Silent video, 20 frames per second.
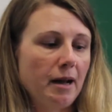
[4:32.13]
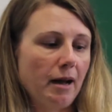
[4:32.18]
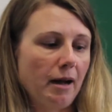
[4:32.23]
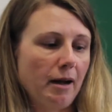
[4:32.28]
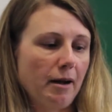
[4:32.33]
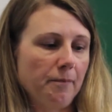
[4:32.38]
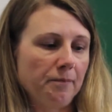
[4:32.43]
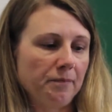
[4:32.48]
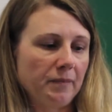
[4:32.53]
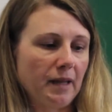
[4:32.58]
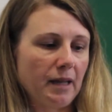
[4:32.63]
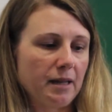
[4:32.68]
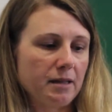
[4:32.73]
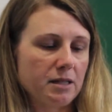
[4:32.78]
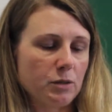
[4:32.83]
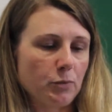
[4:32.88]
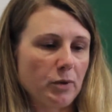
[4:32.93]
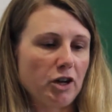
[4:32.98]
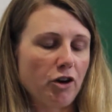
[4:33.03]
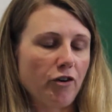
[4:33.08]
um,
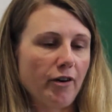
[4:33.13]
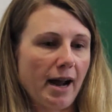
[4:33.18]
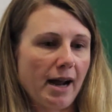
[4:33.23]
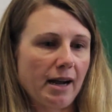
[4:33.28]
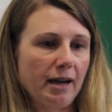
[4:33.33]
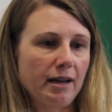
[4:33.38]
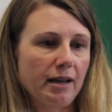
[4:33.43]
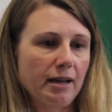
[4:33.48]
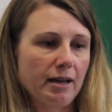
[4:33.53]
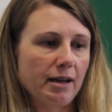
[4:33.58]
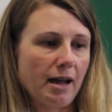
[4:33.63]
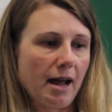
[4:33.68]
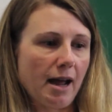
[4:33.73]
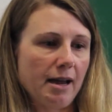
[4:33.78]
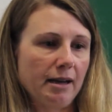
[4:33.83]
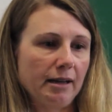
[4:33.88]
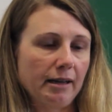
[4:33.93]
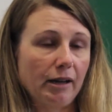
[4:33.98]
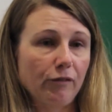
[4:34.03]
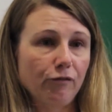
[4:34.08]
is we created
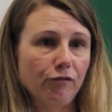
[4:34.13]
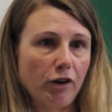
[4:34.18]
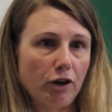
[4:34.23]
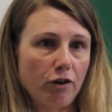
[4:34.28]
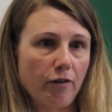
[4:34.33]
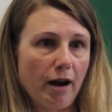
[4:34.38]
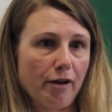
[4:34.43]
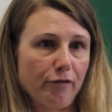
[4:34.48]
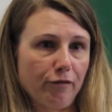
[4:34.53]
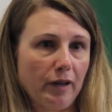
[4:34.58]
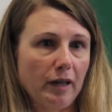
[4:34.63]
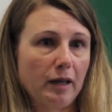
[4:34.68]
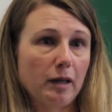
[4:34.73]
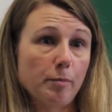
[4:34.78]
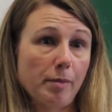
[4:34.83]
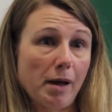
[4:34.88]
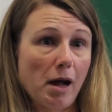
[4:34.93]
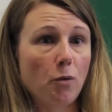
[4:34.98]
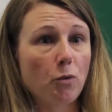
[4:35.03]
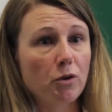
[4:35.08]
an infographic
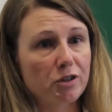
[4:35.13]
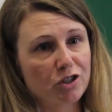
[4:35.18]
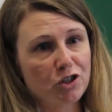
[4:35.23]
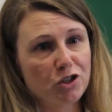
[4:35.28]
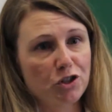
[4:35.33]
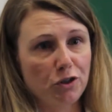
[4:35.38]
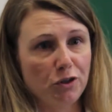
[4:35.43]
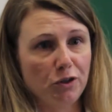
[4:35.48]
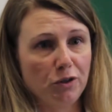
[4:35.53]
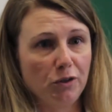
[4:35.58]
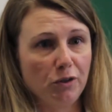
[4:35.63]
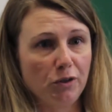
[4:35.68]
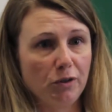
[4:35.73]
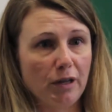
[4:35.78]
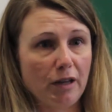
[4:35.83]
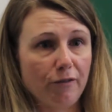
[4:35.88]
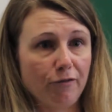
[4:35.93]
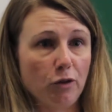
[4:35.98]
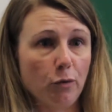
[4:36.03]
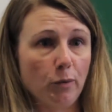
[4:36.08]
about what to do
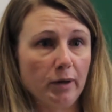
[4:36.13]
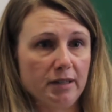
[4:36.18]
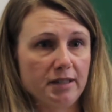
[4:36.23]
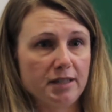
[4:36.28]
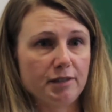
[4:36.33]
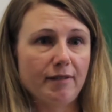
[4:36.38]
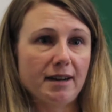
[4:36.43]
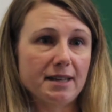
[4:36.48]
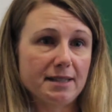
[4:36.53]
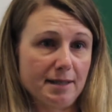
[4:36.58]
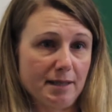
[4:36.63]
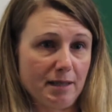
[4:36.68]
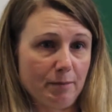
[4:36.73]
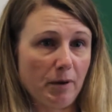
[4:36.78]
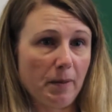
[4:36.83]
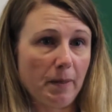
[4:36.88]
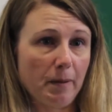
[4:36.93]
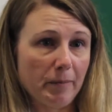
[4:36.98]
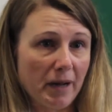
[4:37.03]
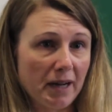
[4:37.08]
if you witness racism
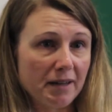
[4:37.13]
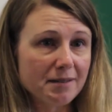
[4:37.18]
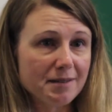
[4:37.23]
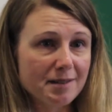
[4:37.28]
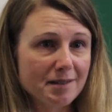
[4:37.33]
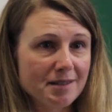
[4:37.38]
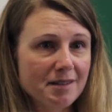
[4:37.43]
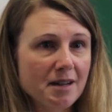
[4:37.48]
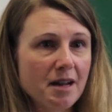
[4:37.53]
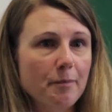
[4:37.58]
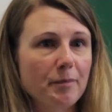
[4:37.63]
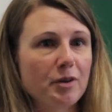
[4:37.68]
on the bus,